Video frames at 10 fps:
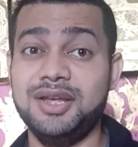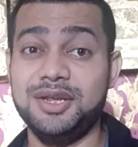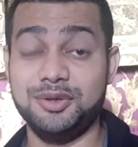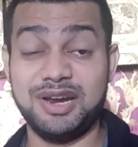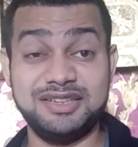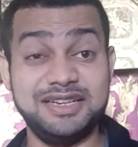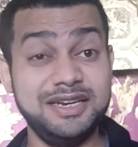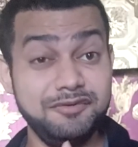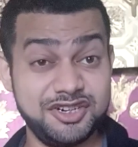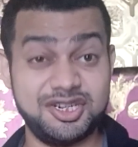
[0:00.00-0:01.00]
You get the
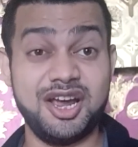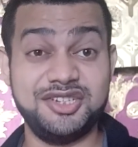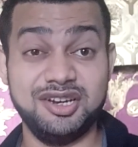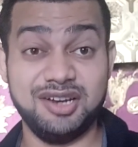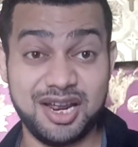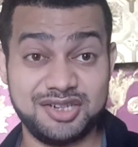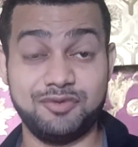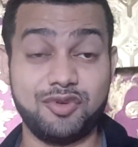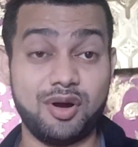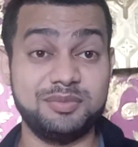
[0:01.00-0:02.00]
invitation letter
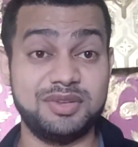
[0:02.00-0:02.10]
from